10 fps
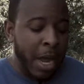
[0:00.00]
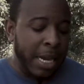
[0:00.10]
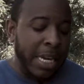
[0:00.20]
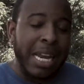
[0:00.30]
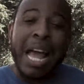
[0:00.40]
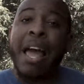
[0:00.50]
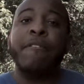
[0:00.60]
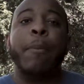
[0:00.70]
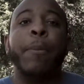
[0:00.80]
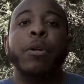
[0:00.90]
And then I
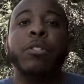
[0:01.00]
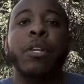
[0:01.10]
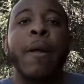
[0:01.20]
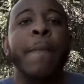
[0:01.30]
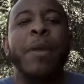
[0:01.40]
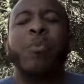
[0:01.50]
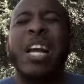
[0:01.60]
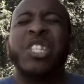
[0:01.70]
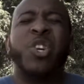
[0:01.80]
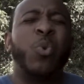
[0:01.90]
have a person that
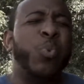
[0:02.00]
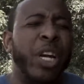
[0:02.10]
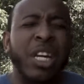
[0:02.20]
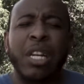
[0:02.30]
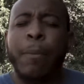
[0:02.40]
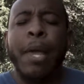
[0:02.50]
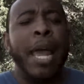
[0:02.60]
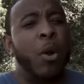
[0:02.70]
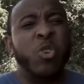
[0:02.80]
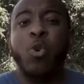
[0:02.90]
writes curriculum.
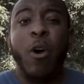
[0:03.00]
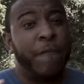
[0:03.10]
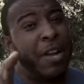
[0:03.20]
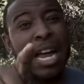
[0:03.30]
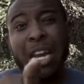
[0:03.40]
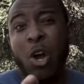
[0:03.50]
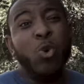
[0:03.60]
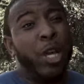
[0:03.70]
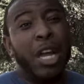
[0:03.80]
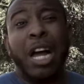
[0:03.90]
And you're gonna find out
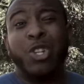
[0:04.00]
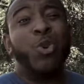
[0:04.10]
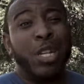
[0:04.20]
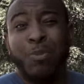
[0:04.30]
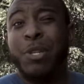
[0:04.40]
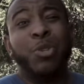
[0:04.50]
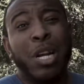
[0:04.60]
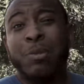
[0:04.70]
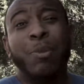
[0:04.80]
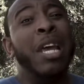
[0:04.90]
who they are. Trust me,
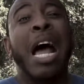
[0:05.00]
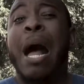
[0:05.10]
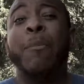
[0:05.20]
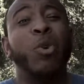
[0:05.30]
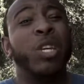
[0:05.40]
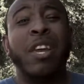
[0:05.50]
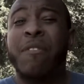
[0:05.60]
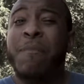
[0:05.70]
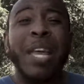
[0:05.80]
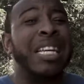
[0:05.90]
trust me. I'm gonna give
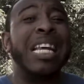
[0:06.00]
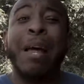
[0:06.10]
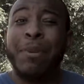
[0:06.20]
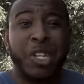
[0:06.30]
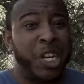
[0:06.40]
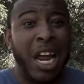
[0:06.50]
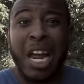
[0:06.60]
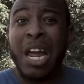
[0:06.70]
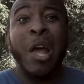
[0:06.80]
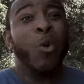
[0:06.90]
them their time to
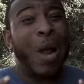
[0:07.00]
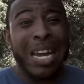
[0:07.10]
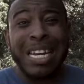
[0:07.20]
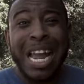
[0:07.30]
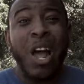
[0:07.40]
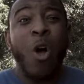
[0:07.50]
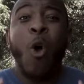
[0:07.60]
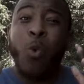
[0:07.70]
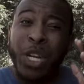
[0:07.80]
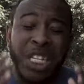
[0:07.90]
shine. Right now,
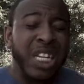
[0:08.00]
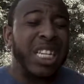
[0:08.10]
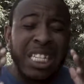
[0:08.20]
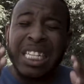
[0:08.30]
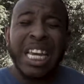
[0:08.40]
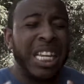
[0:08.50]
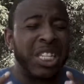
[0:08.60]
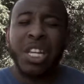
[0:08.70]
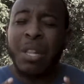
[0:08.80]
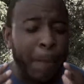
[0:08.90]
we just get
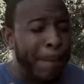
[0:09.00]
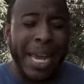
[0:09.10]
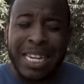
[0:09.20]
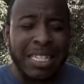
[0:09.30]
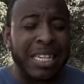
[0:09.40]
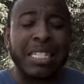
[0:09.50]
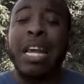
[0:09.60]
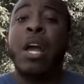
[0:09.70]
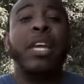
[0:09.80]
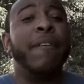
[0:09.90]
into the basics,
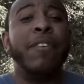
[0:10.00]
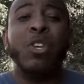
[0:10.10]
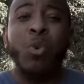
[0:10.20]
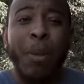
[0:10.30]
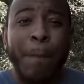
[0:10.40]
giving you